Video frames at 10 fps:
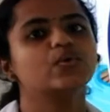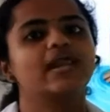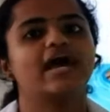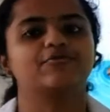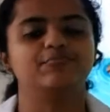
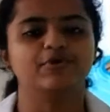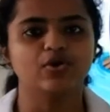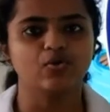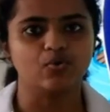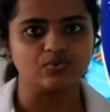air
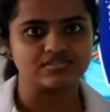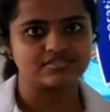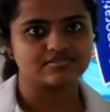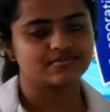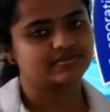
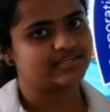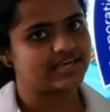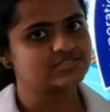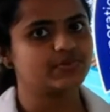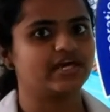blows?
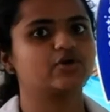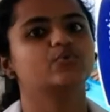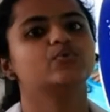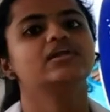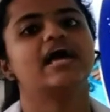Yes, when a
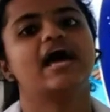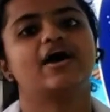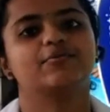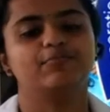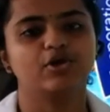cool
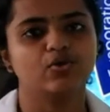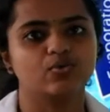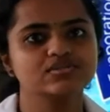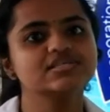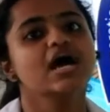air
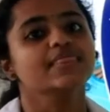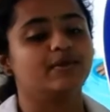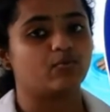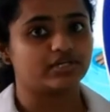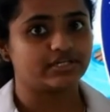blows,
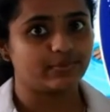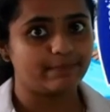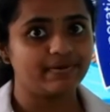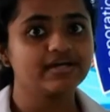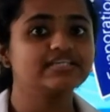the water
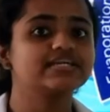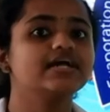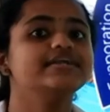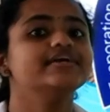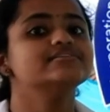vapor it
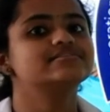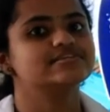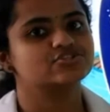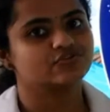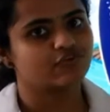
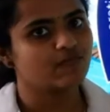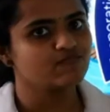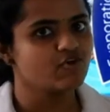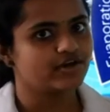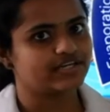condenses to form
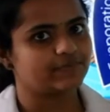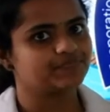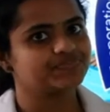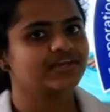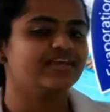water.
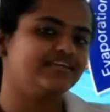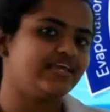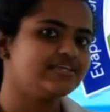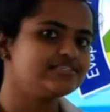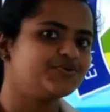Yes,
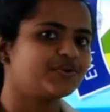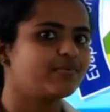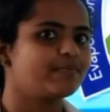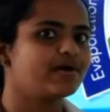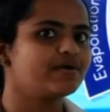do you
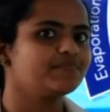remember?